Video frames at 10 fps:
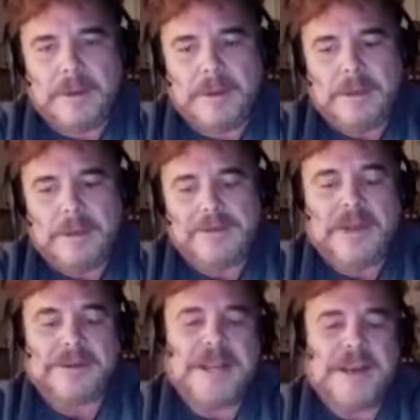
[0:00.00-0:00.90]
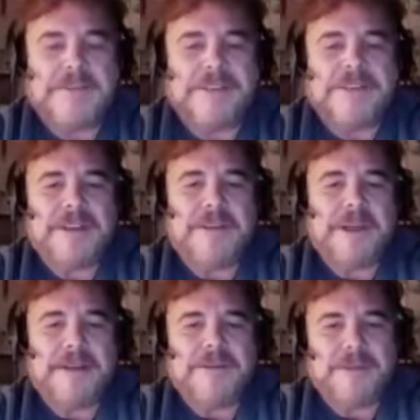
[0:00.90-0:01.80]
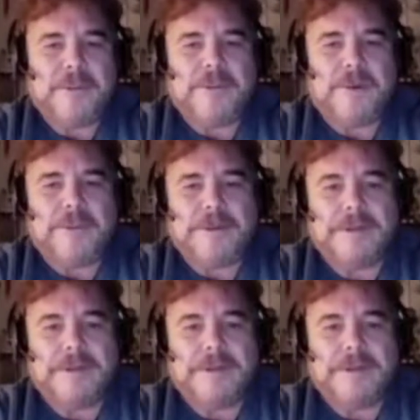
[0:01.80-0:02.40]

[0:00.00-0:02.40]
Yeah, it's Dr. Ted Humphreys. That's the name that I use in the book for him.